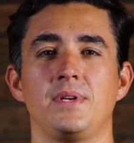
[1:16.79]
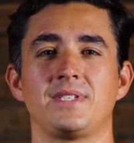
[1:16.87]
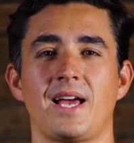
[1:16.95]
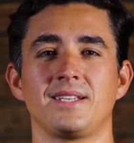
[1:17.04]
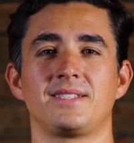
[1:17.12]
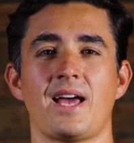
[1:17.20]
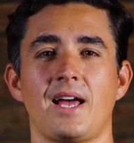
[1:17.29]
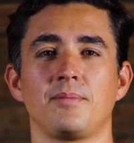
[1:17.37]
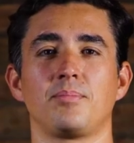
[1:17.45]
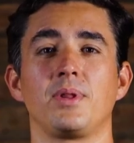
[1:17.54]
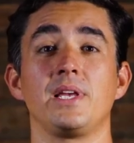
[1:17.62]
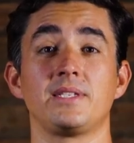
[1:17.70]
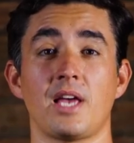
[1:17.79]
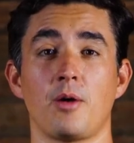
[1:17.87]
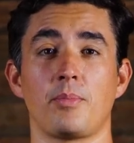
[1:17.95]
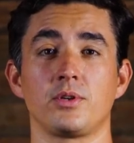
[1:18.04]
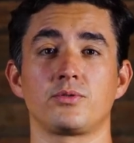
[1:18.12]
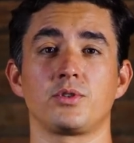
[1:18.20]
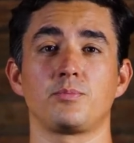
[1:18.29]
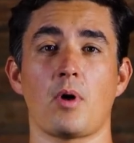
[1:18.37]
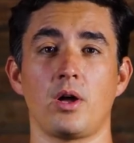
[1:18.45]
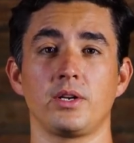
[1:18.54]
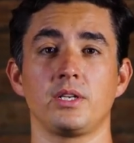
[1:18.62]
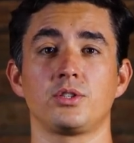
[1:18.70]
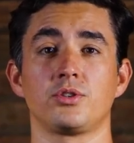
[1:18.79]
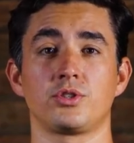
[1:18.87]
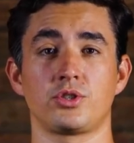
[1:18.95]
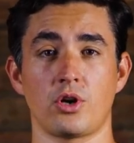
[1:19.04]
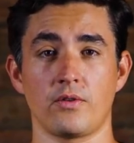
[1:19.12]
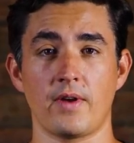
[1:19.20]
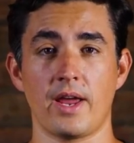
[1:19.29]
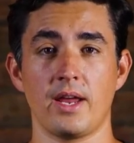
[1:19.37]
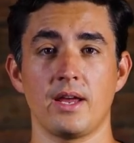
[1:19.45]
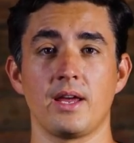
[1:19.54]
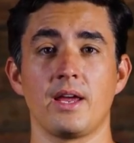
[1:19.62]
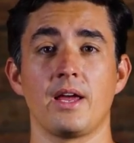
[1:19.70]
Besides that, please help us responding to the survey